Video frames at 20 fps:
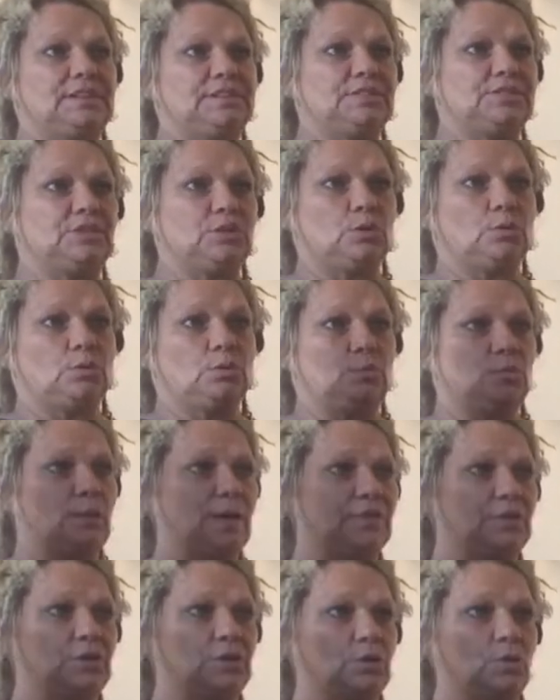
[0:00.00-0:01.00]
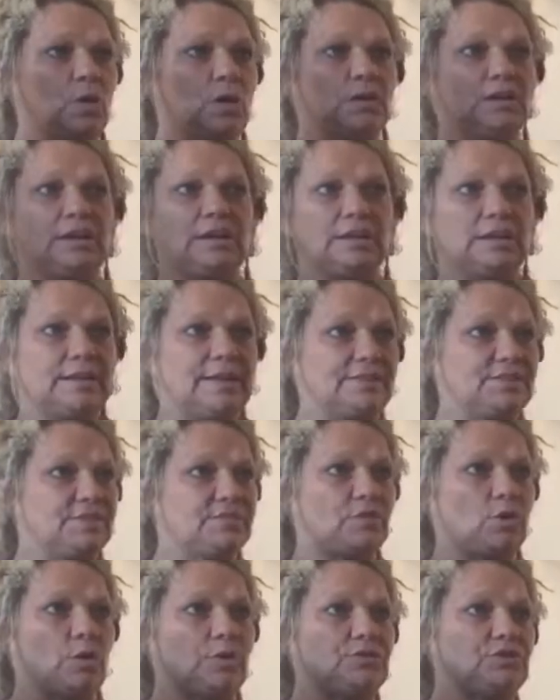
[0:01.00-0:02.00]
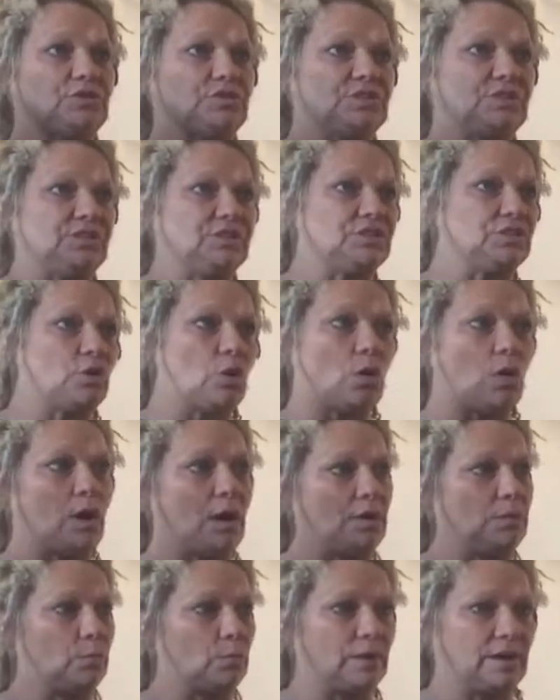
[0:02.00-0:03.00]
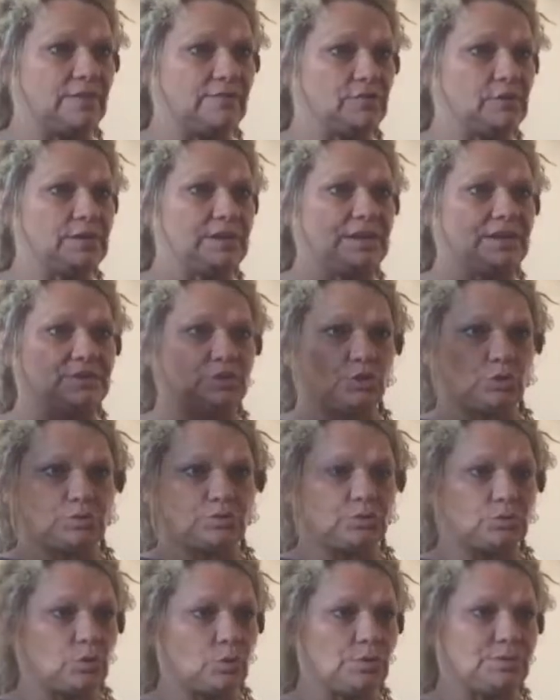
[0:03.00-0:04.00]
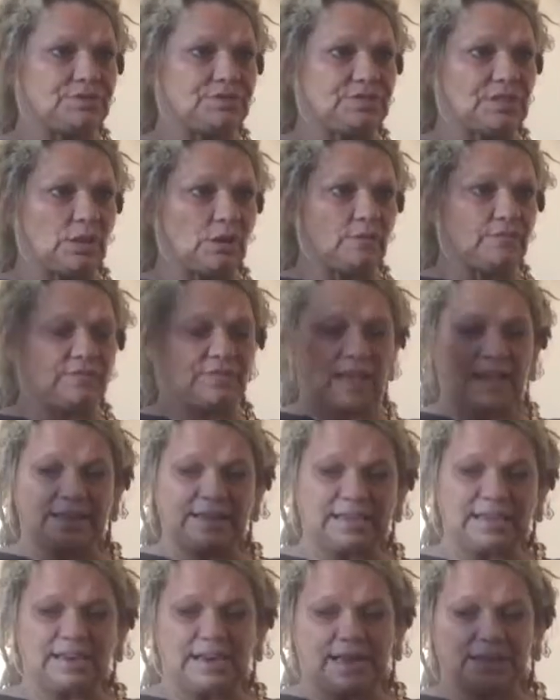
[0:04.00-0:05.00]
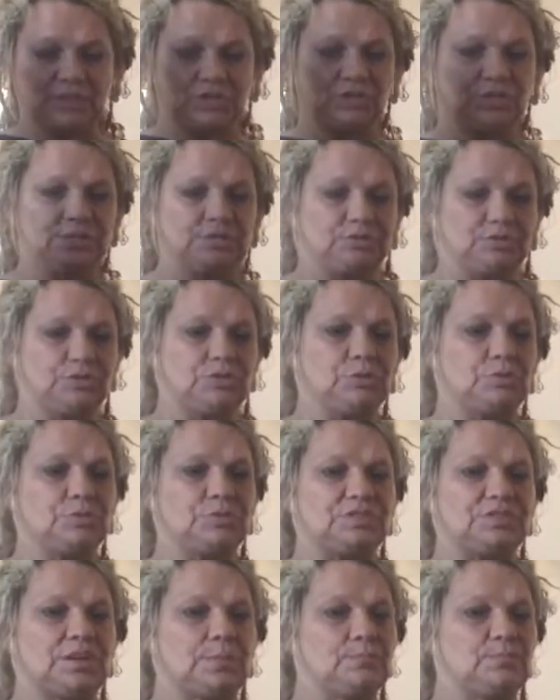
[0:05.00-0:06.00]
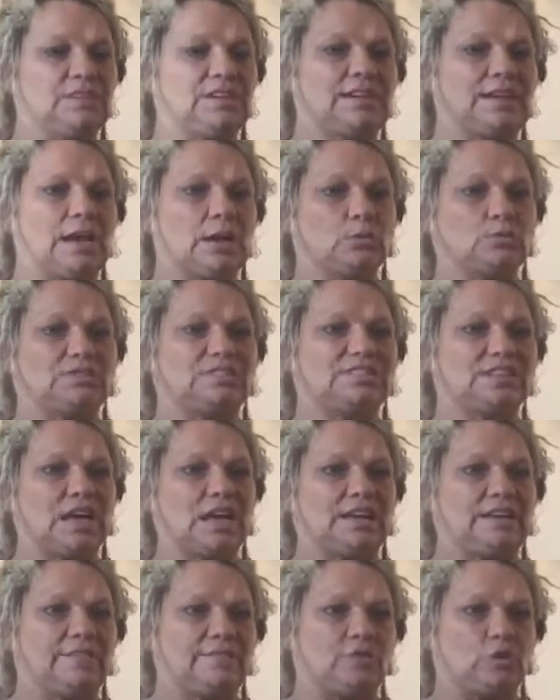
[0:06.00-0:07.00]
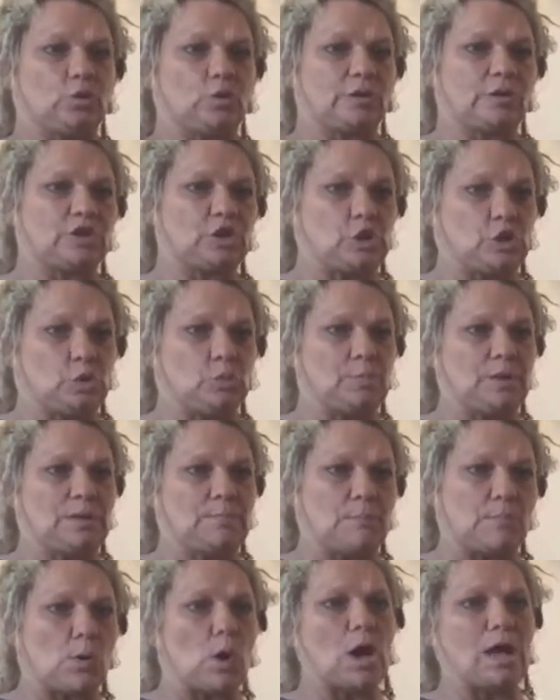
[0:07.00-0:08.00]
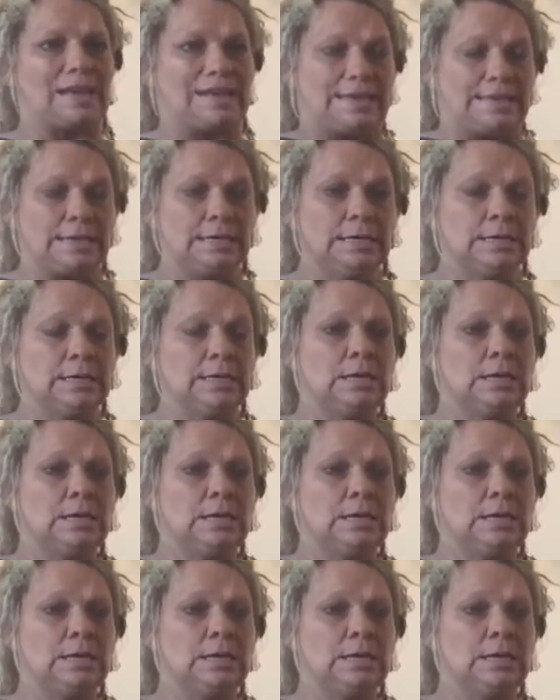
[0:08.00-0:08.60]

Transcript: So whether you call it collective consciousness, God, whatever it is, your soul self, that connection to something outside of your human body